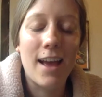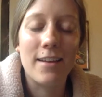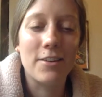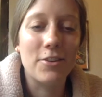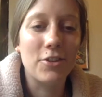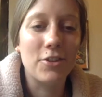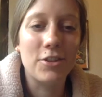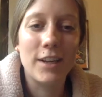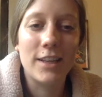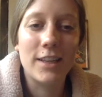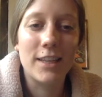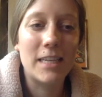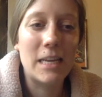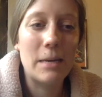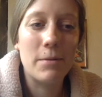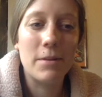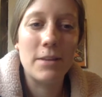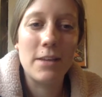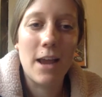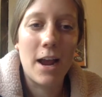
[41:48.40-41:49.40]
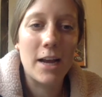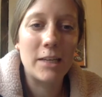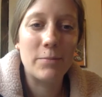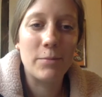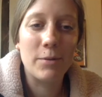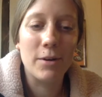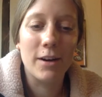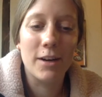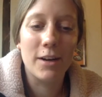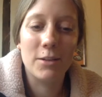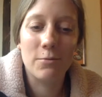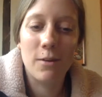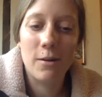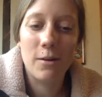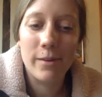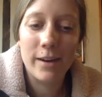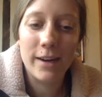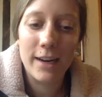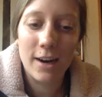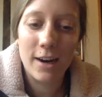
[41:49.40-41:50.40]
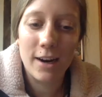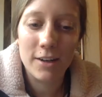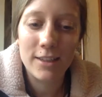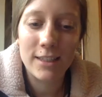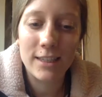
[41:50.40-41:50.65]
just like the tip of the iceberg is what we are.